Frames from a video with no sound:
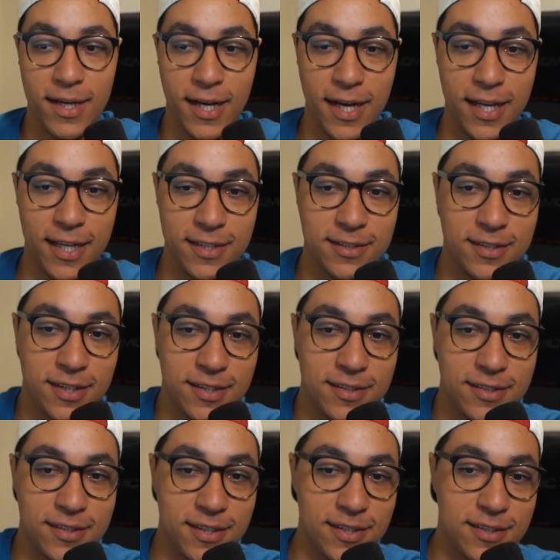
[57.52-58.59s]
is
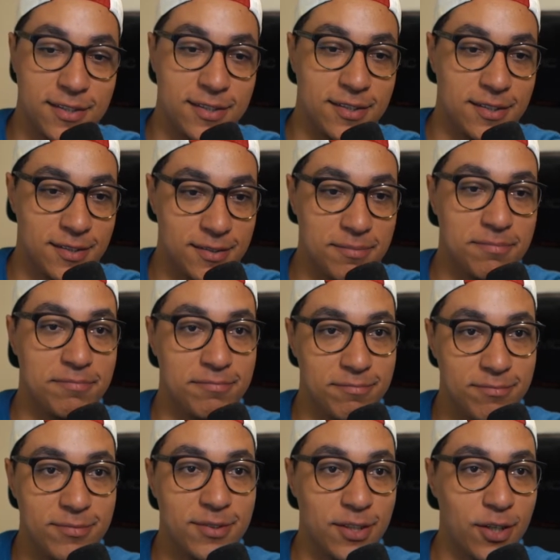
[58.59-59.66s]
is is
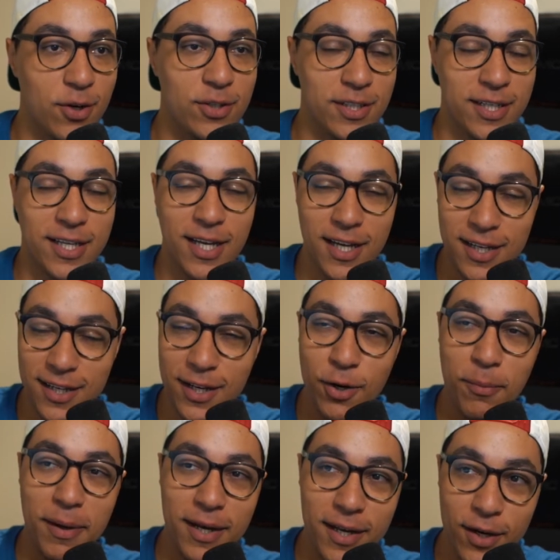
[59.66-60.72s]
you know little
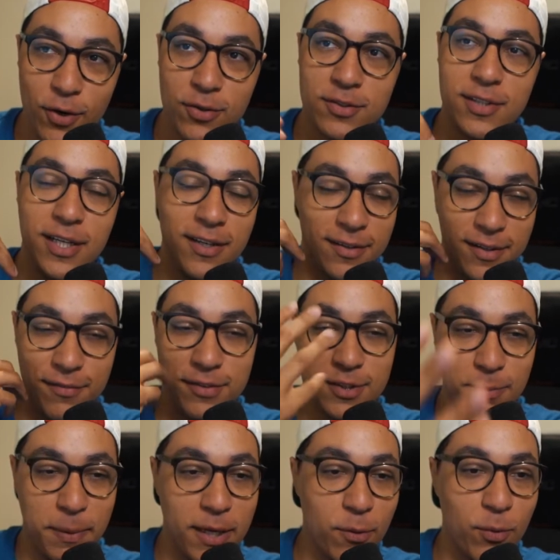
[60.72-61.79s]
by little even
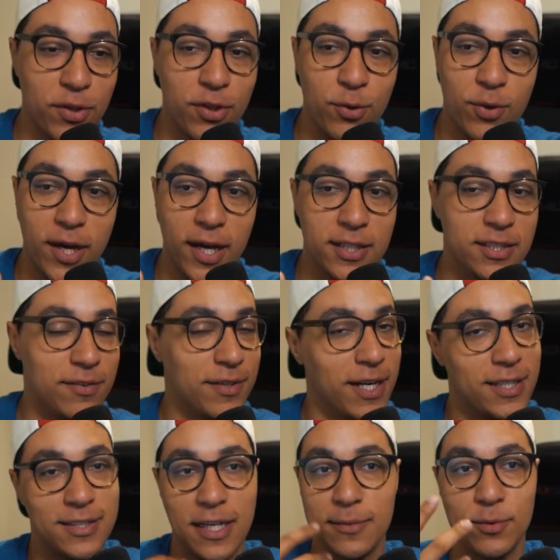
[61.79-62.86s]
speaking with you guys even
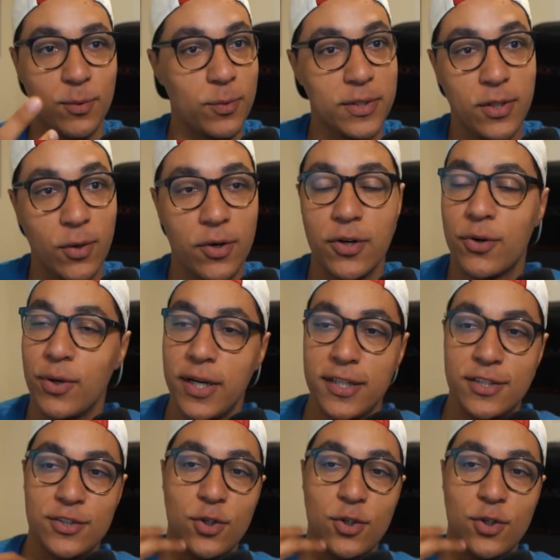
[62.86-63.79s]
at times when we don't agree it just